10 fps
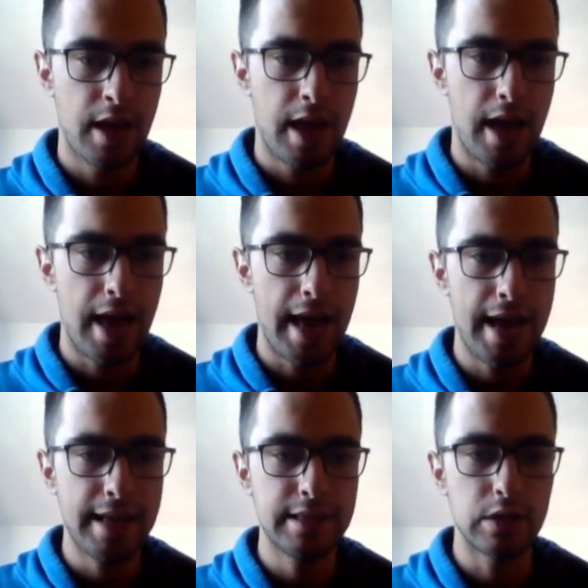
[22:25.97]

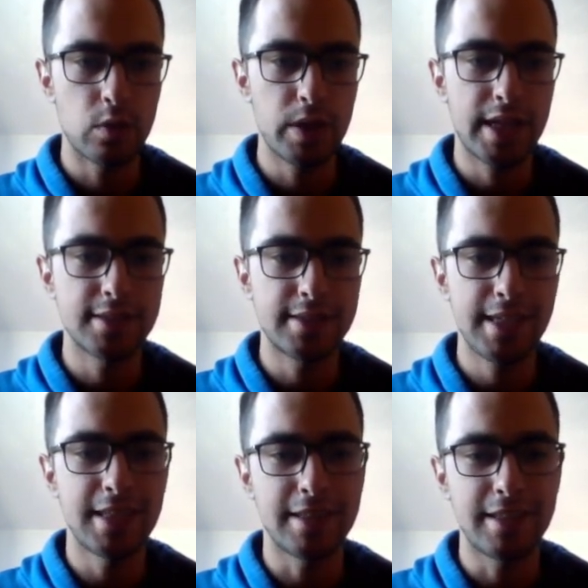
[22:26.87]
And we can see
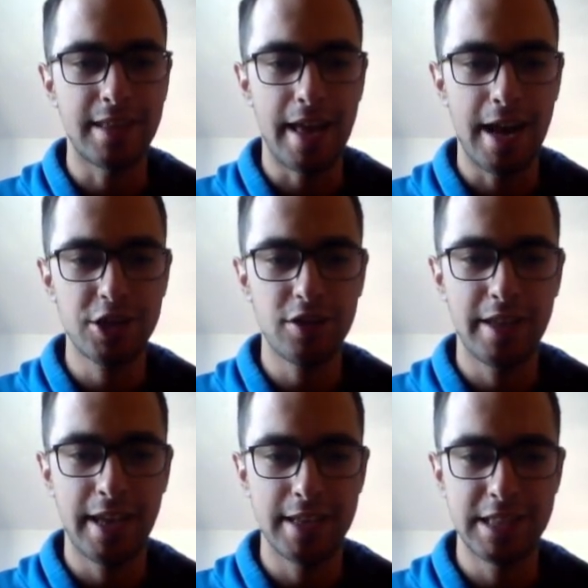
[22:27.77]
that it actually
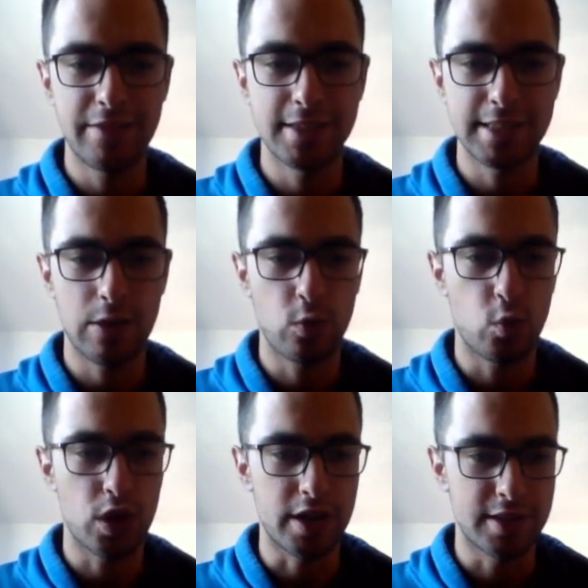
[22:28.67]
has even some
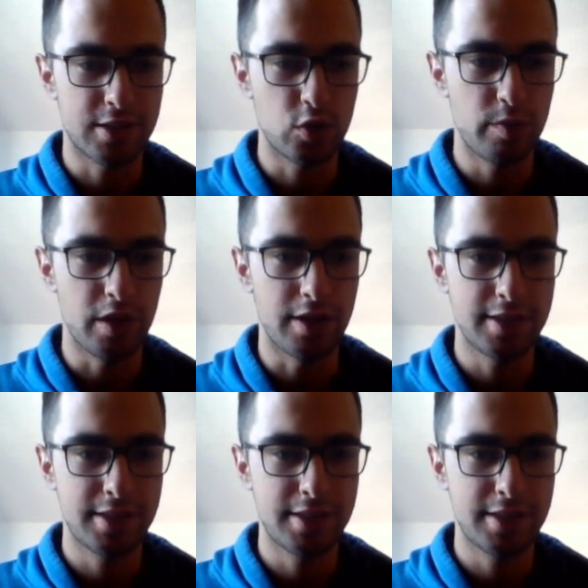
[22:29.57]
words, to be honest.